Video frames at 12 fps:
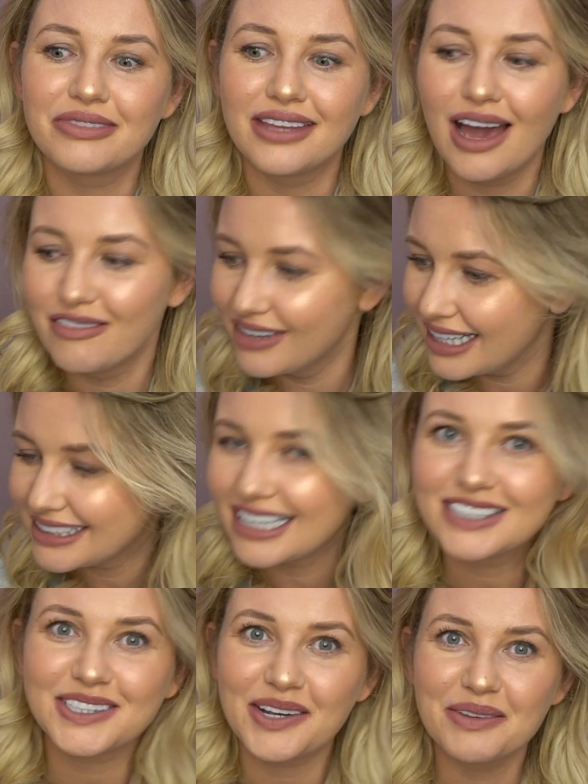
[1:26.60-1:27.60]
yeah, I'm really excited
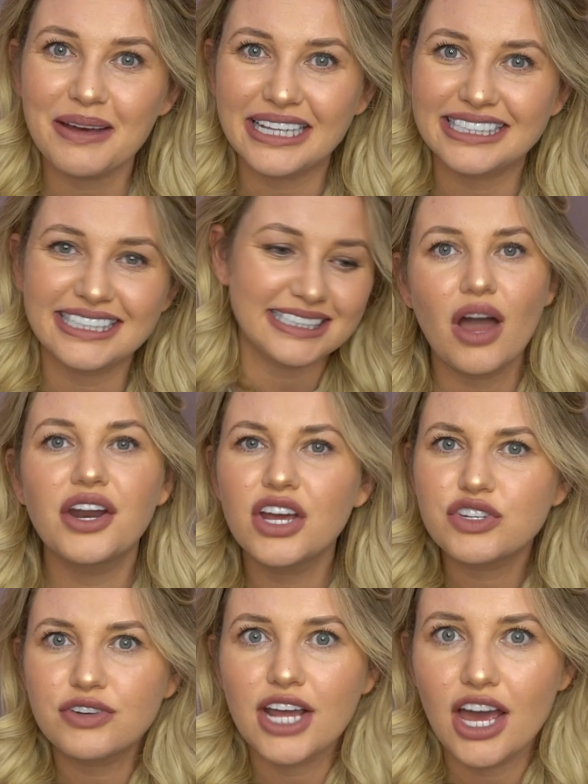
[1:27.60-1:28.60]
to show you all the bits. I know
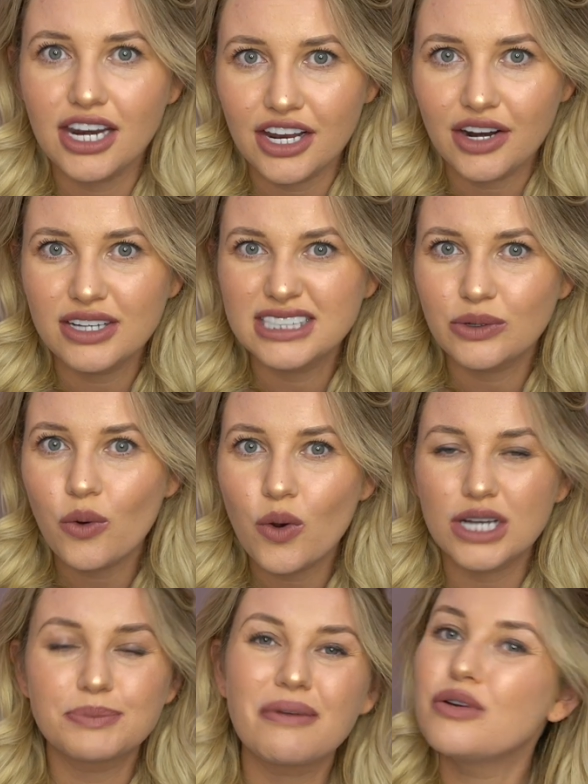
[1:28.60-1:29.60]
it's really early, I know it's still
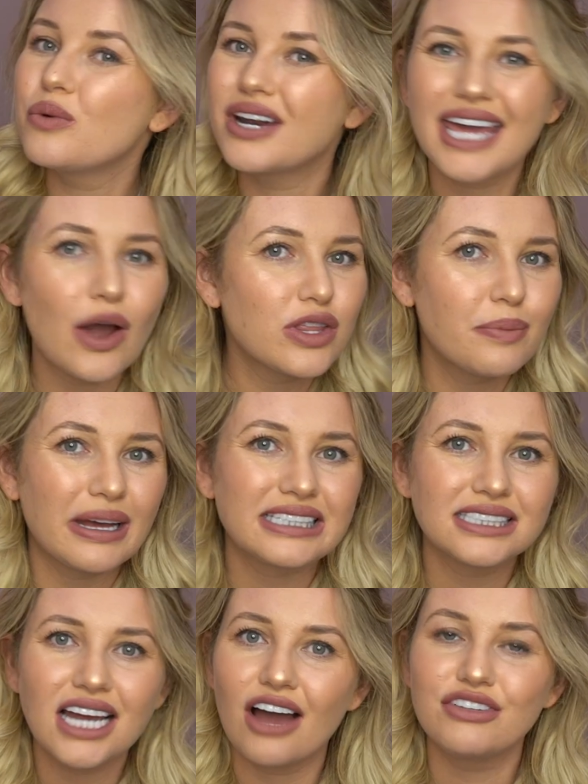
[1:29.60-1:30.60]
August, but if you want to get all the best
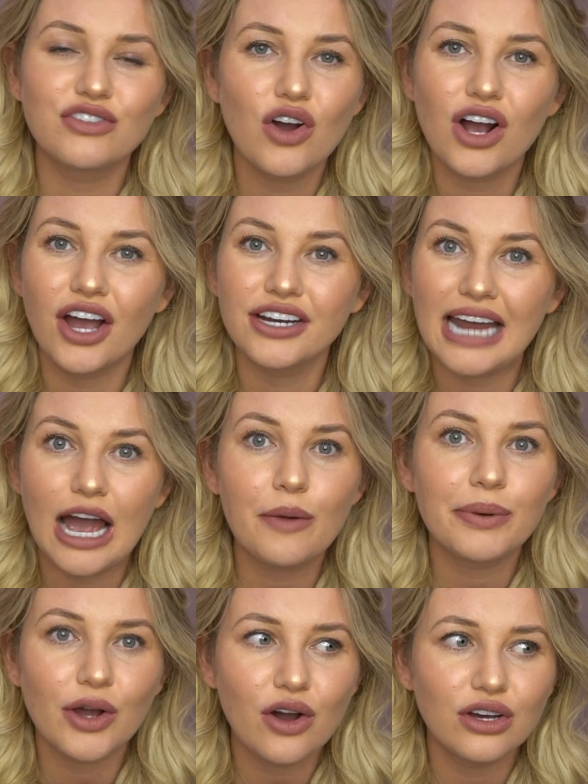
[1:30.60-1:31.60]
stuff, you've got to go now,
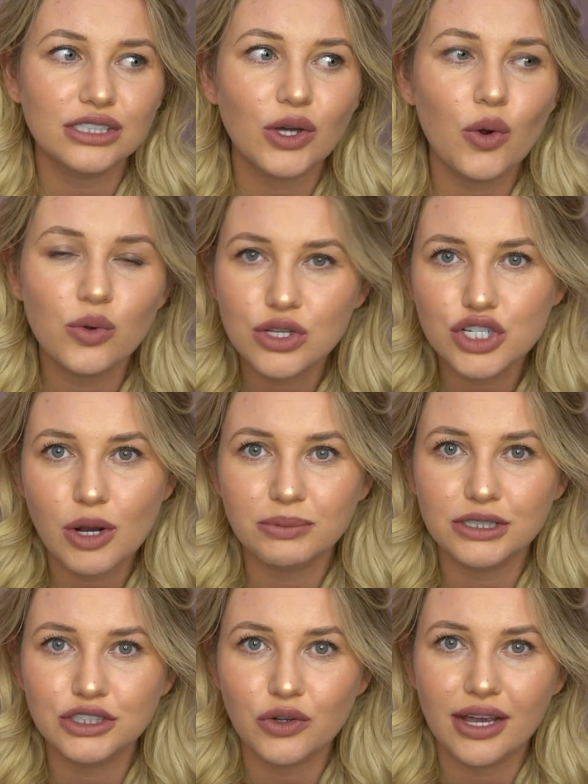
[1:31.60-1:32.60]
because all the
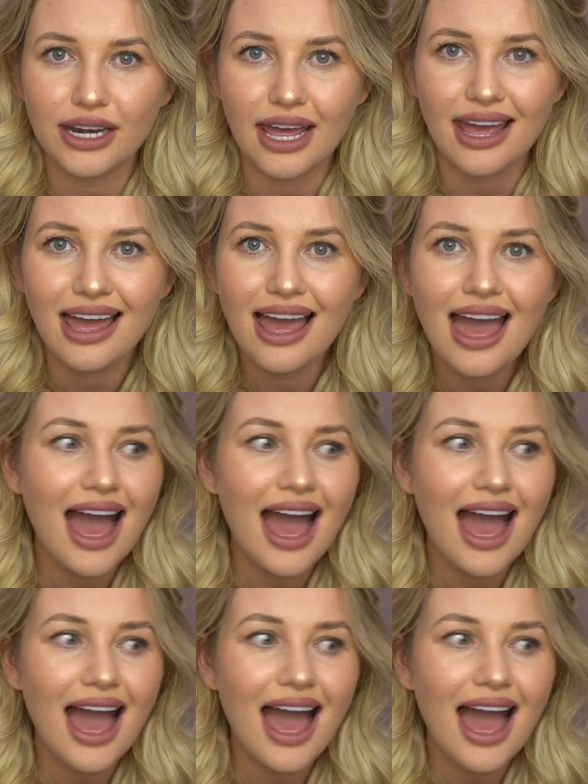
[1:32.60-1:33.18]
shops are stocking it